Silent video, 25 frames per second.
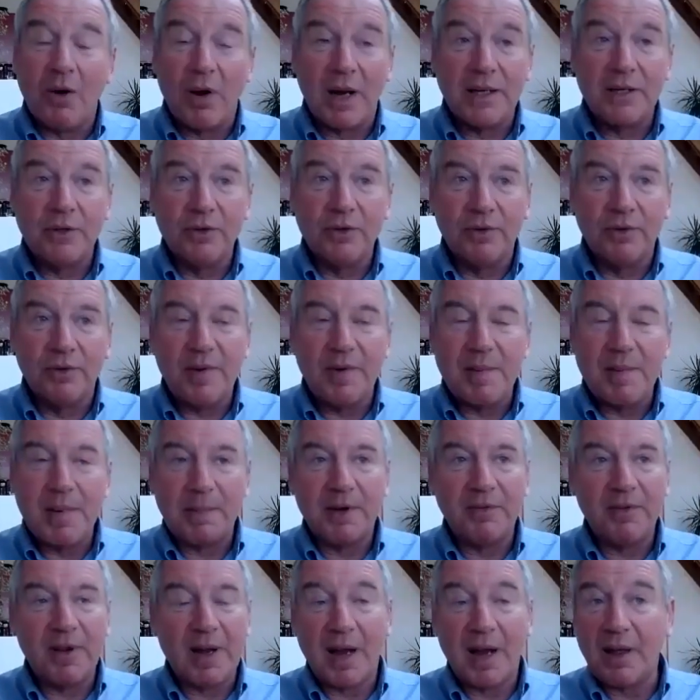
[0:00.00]
Oh, I do
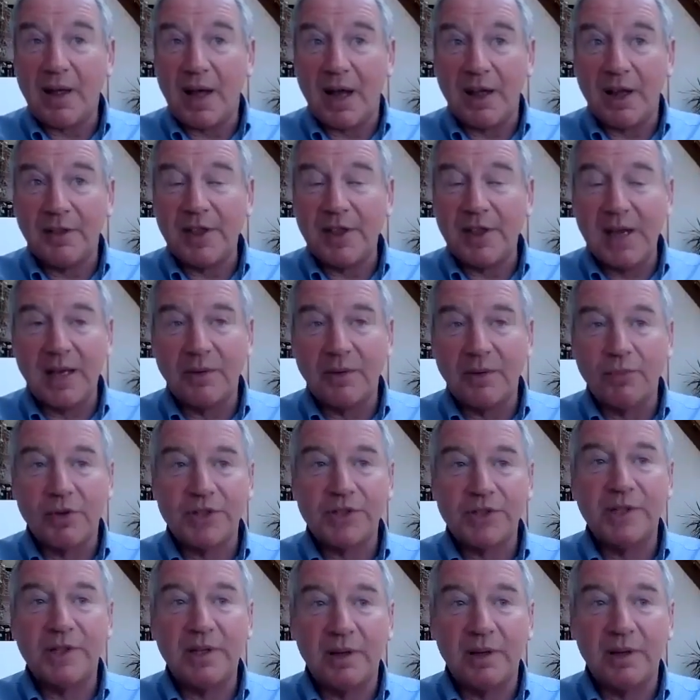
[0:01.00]
remember. I think it
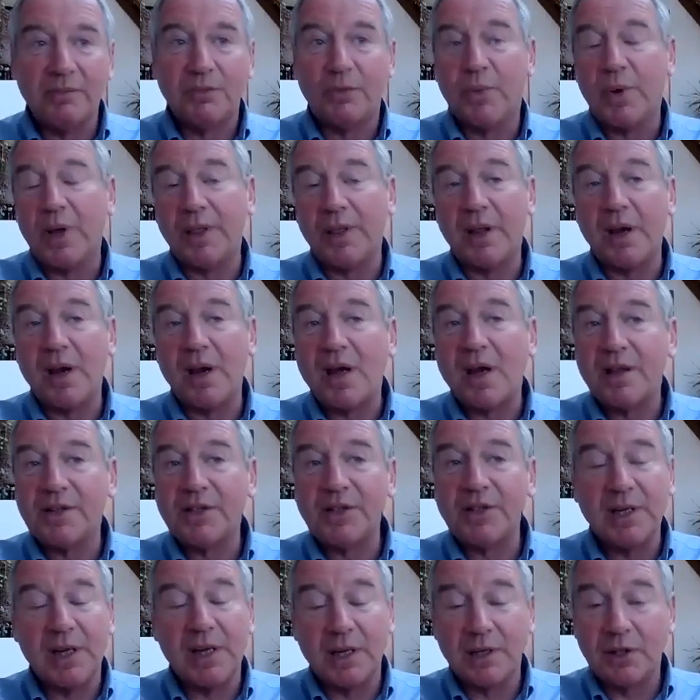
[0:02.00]
was, well, the
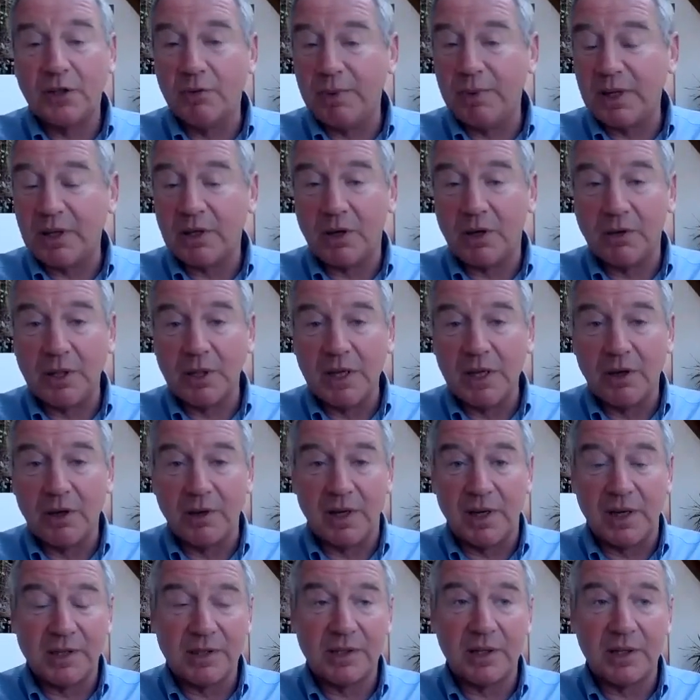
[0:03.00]
last year, to be totally
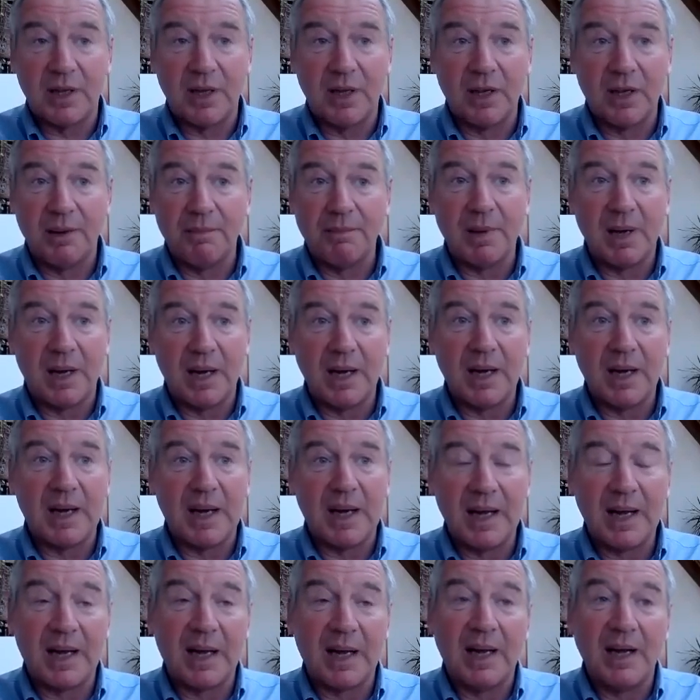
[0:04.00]
honest.
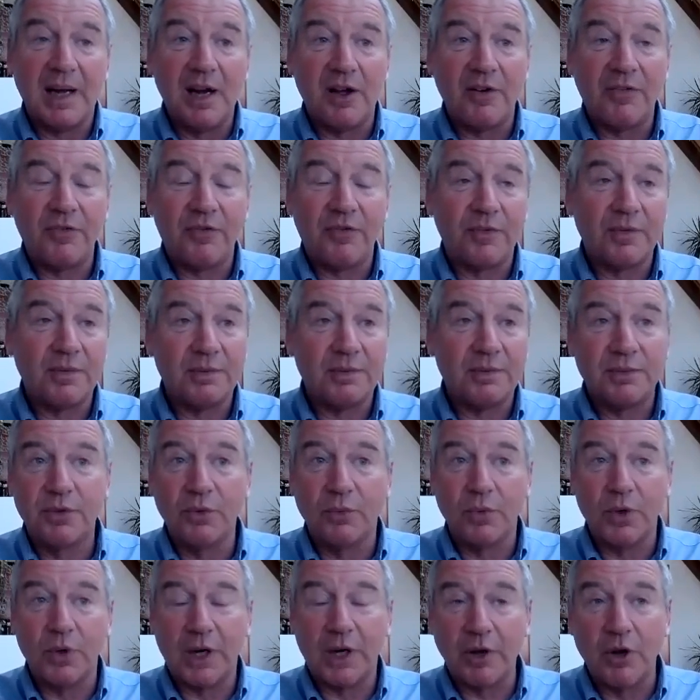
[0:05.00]
I love to
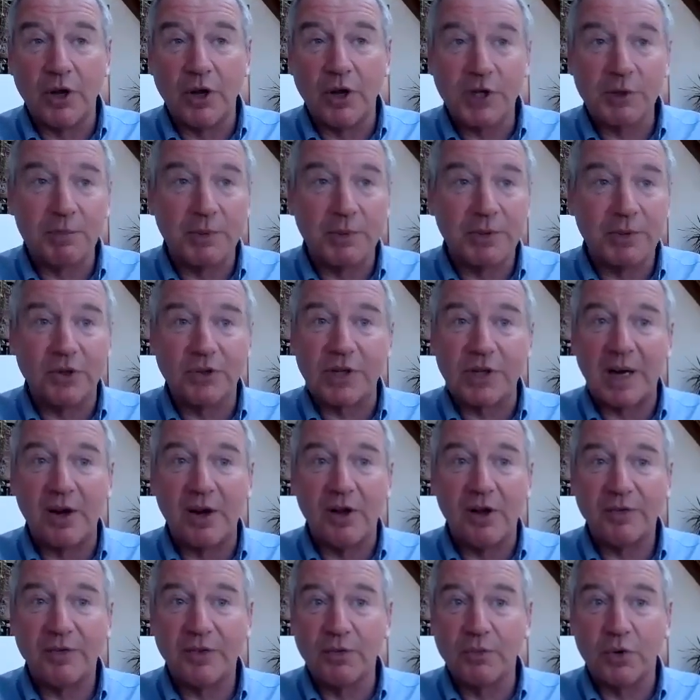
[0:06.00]
work in hospitals. I
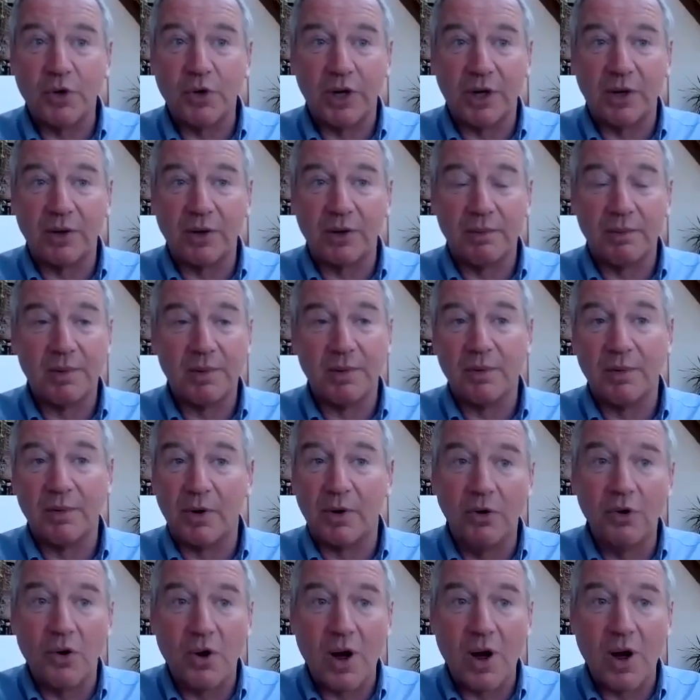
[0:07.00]
love to work
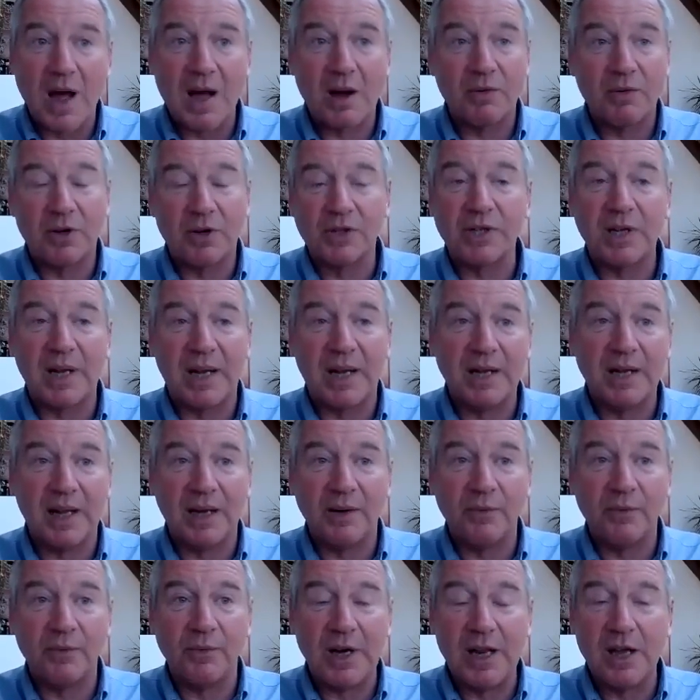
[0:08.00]
long hours
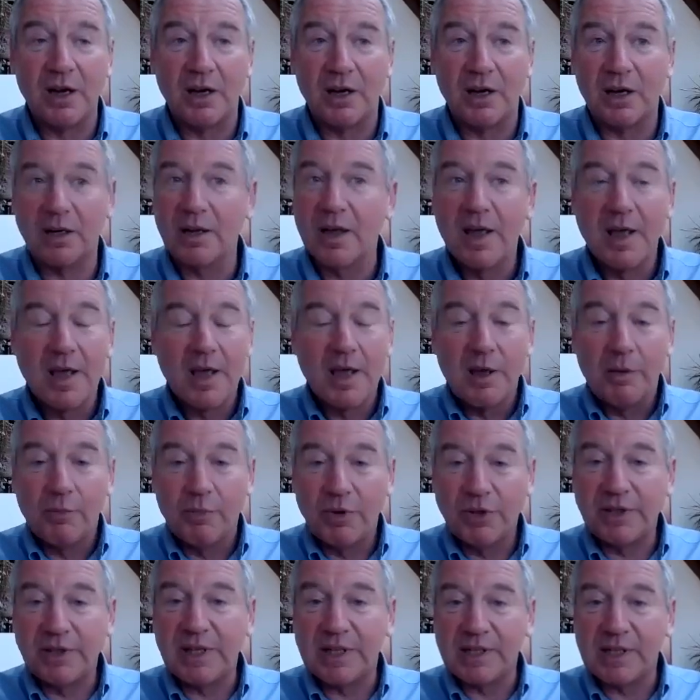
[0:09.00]
and really hard.
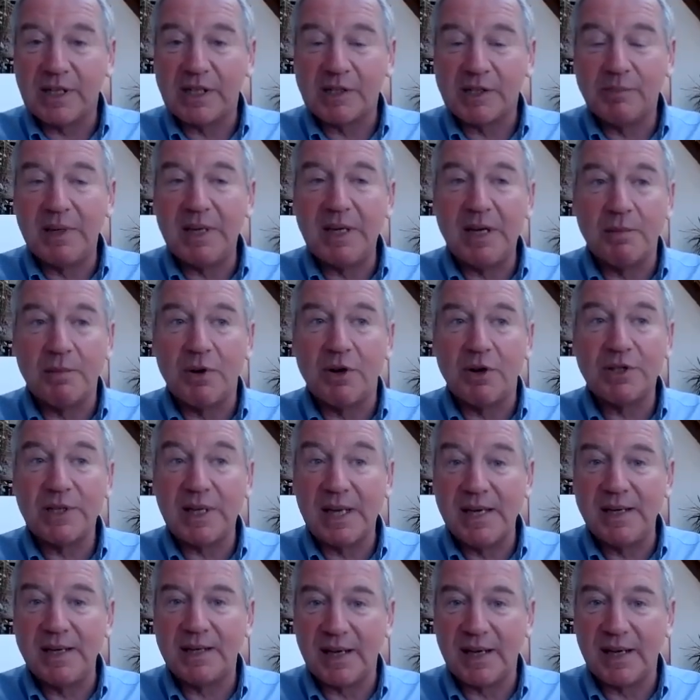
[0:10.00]
But this has been the most
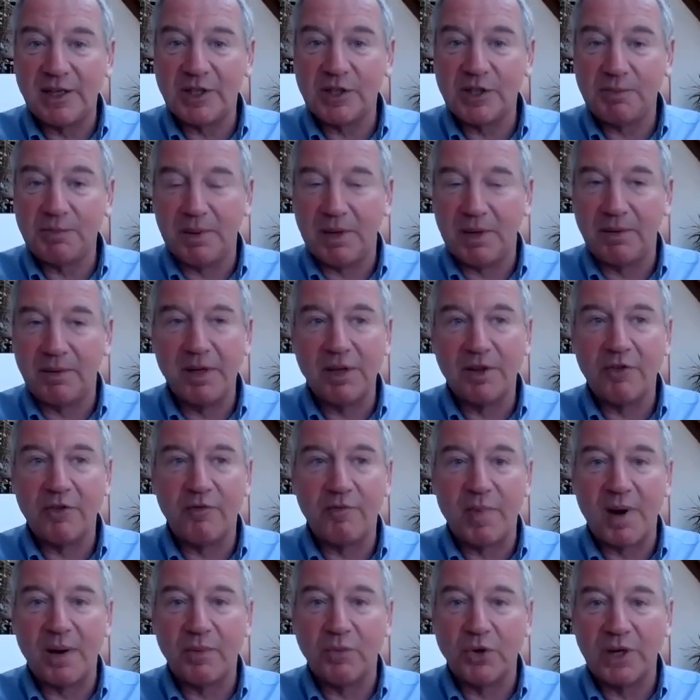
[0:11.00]
intense period
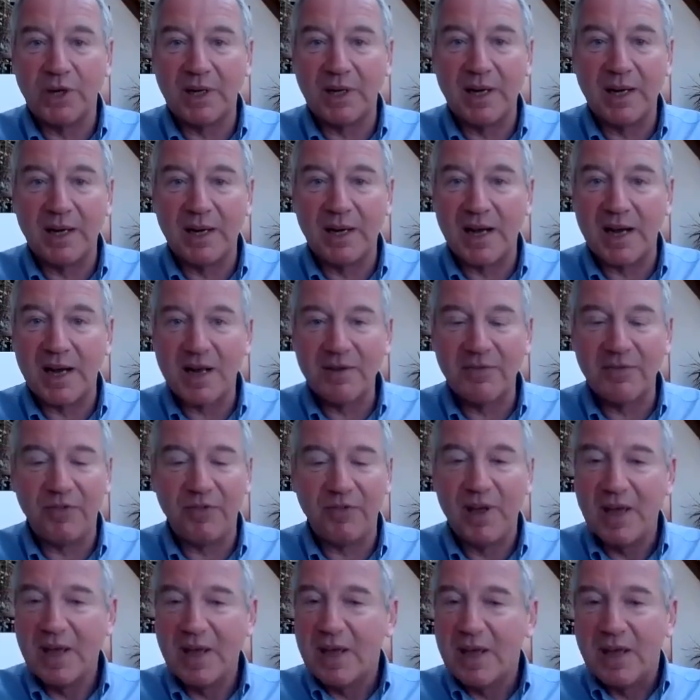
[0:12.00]
of my working life